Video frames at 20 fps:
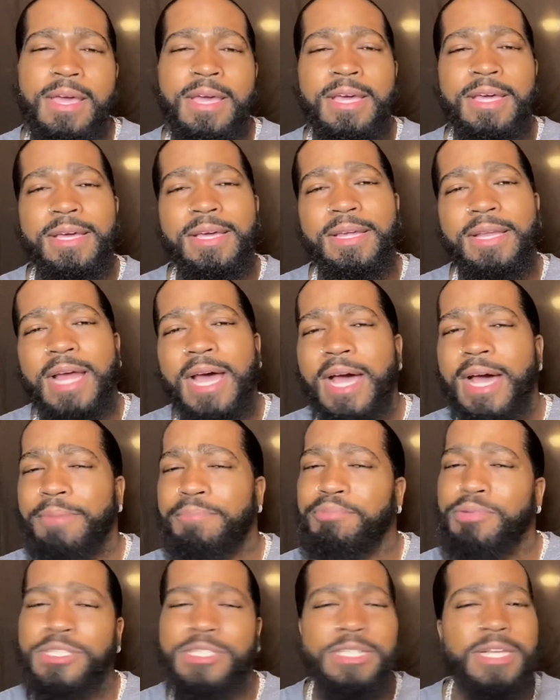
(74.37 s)
And I
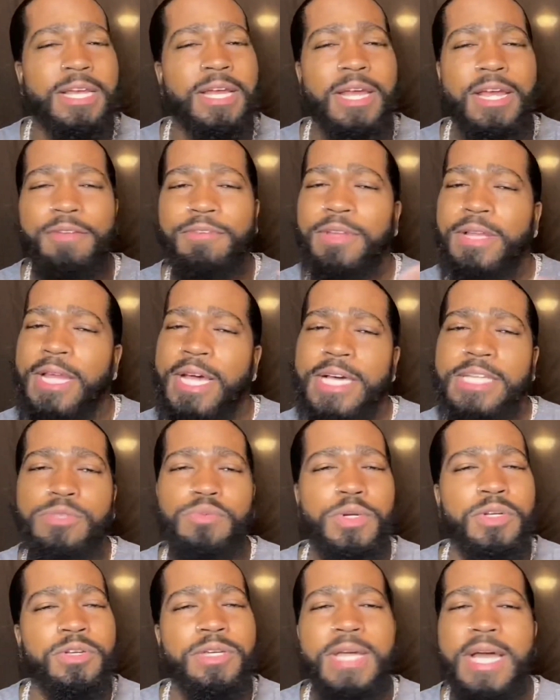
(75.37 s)
appreciate every last
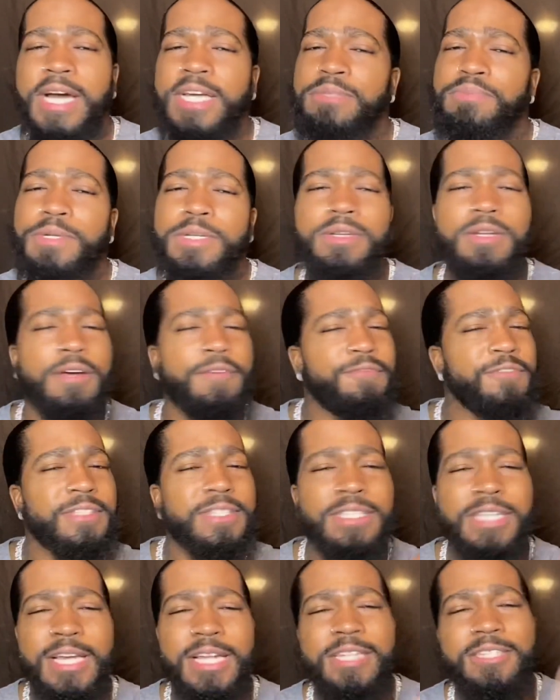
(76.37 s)
one of you guys. But enough to
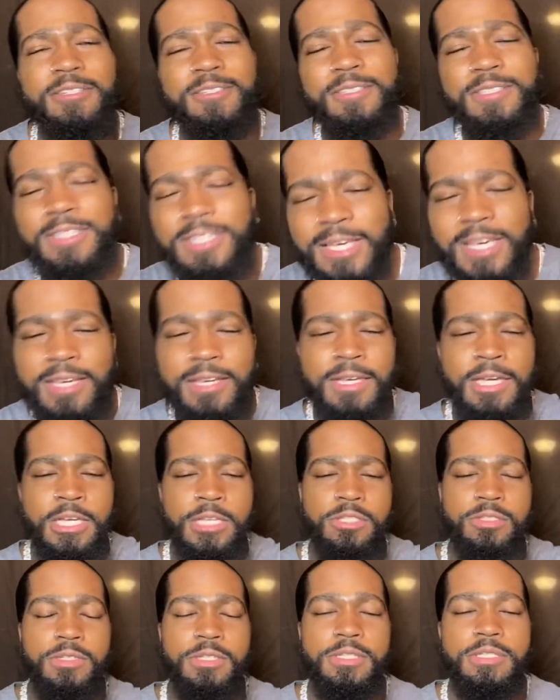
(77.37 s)
say, let's just get
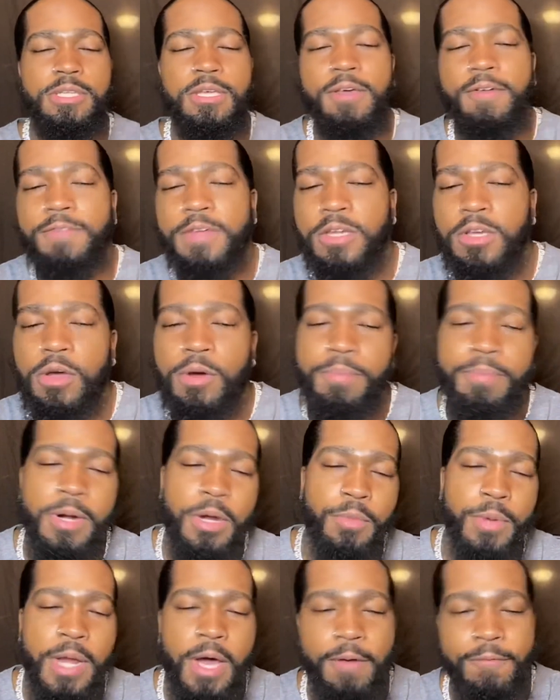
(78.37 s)
to this here video,
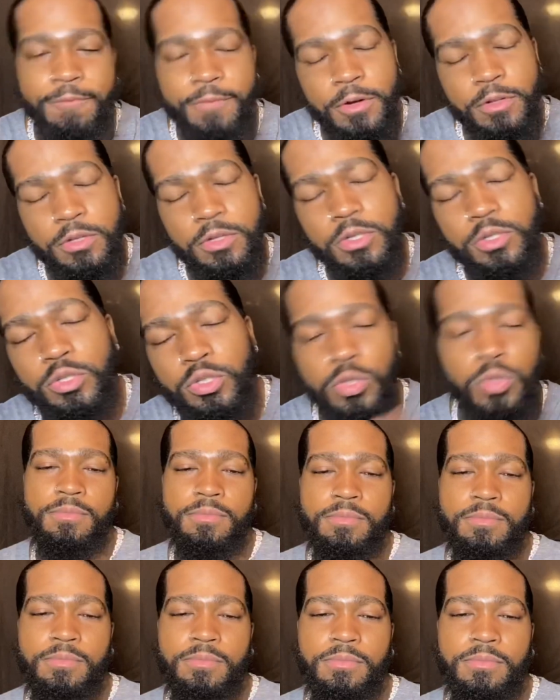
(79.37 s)
bro, without further ado.
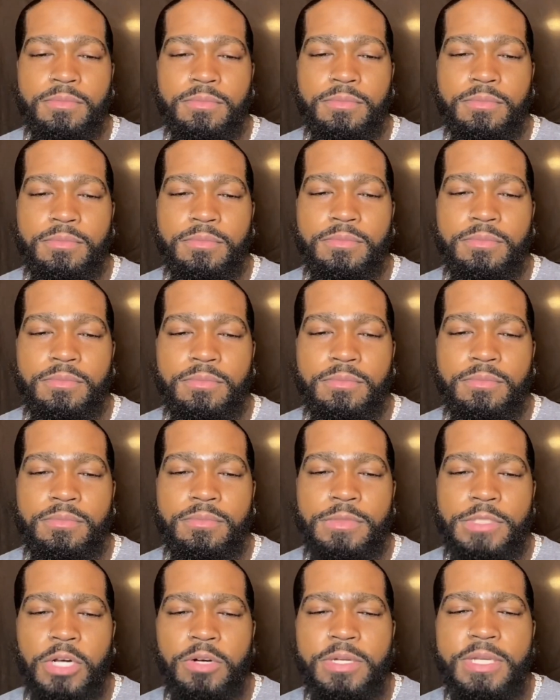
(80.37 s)

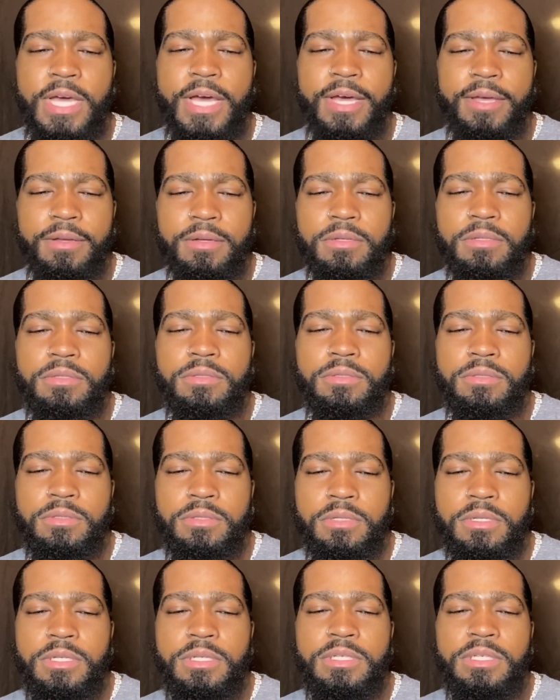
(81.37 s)
Okay.
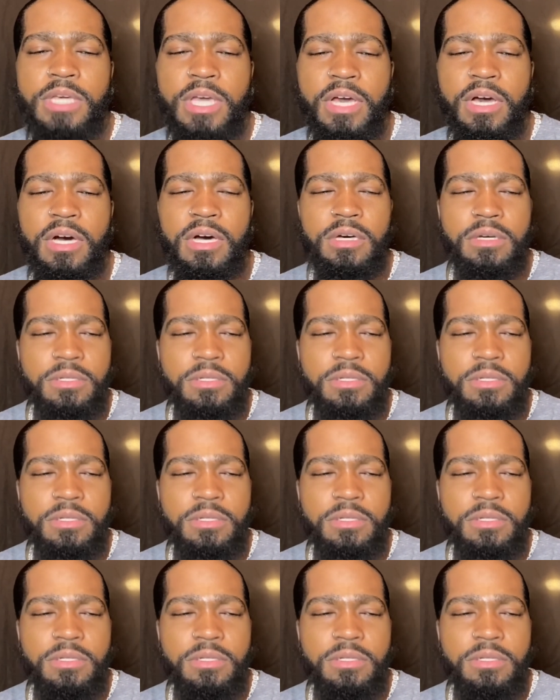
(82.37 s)
Yeah.